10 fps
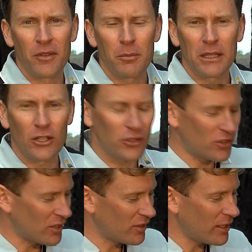because
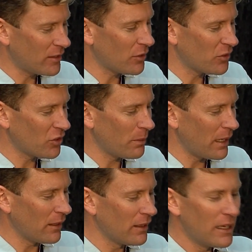the sense of
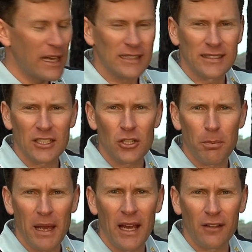smell has such a
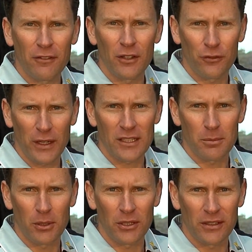powerful effect
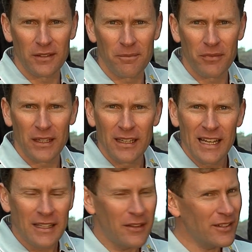upon it.
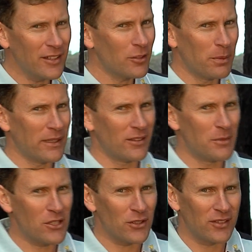Now, this explains some
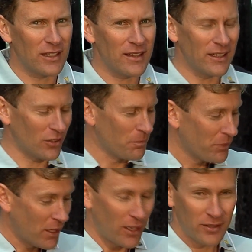interesting things.
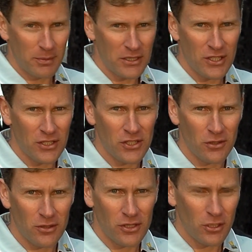I mentioned
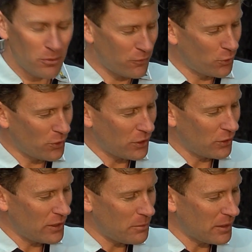to you before that your
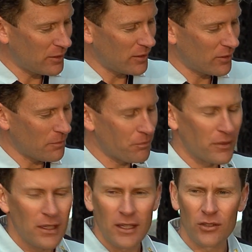limbic system
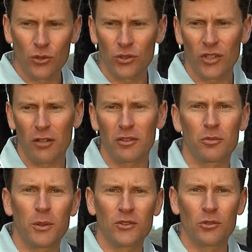is also
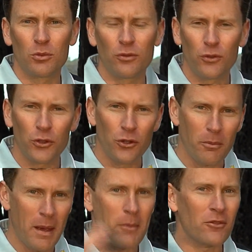responsible for your
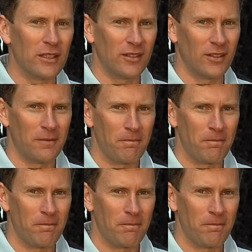memories.